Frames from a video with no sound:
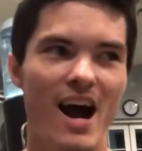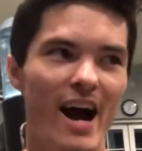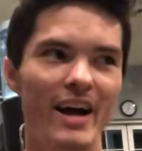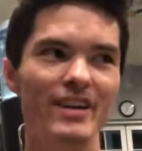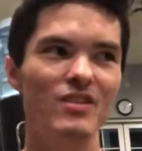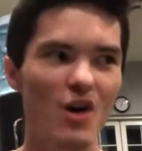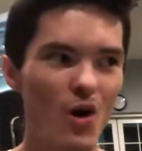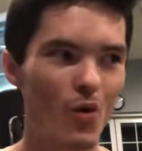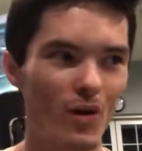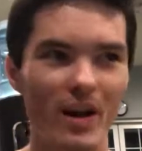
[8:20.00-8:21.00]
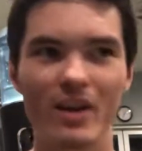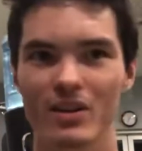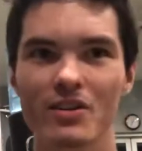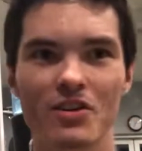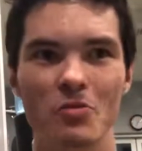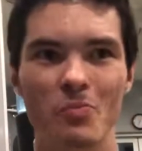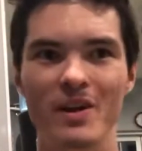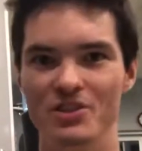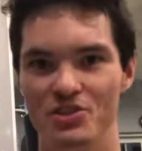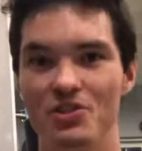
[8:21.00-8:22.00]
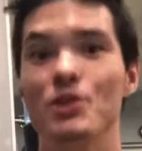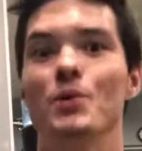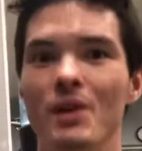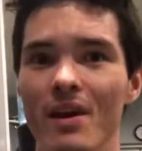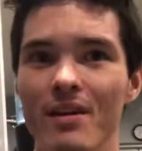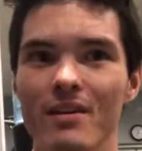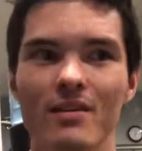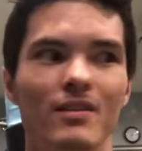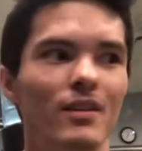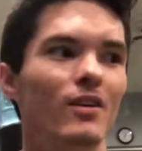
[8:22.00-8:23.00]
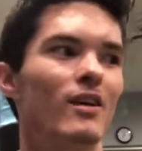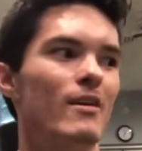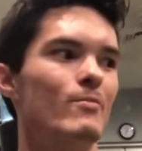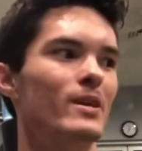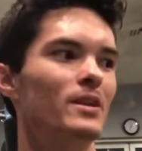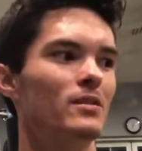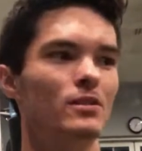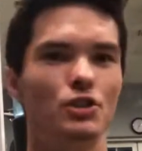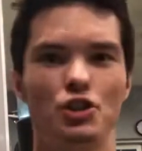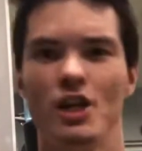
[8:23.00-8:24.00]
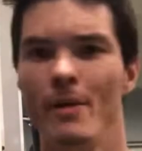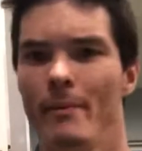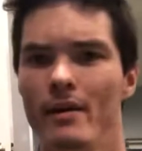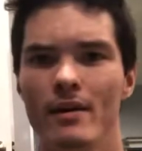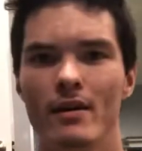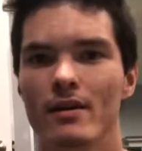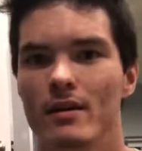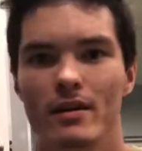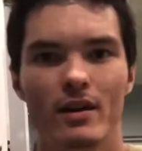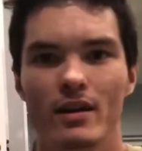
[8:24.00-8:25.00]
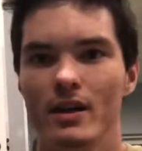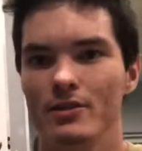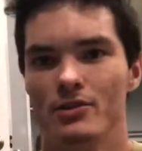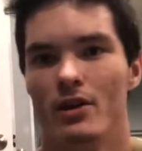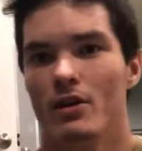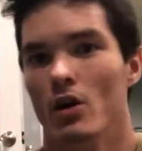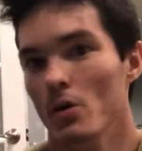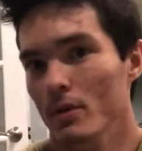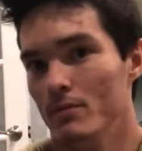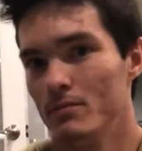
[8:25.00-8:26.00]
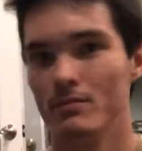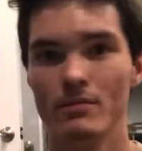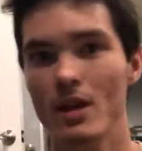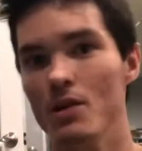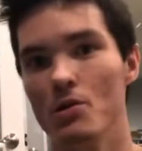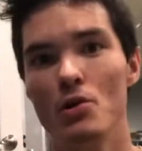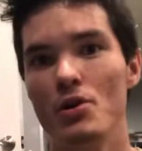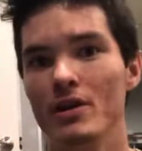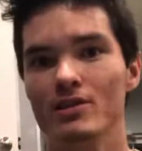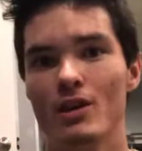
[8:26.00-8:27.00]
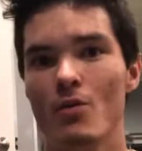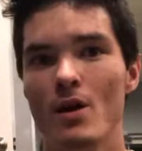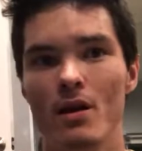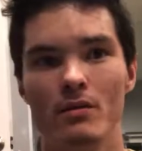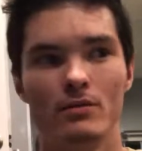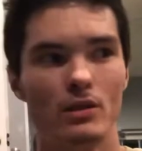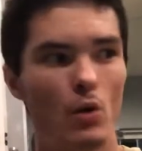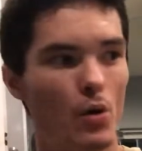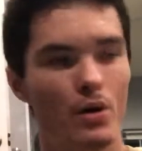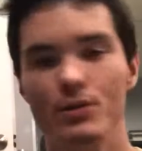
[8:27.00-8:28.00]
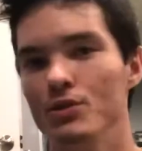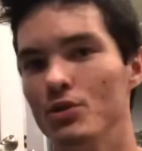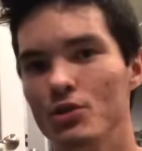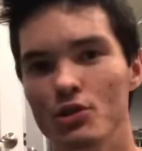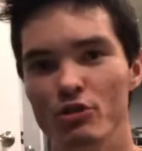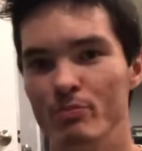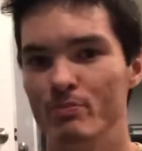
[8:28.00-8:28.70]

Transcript: I know what I learned by just doing it. I went into the gym and I just started going and learning as I went, going on YouTube,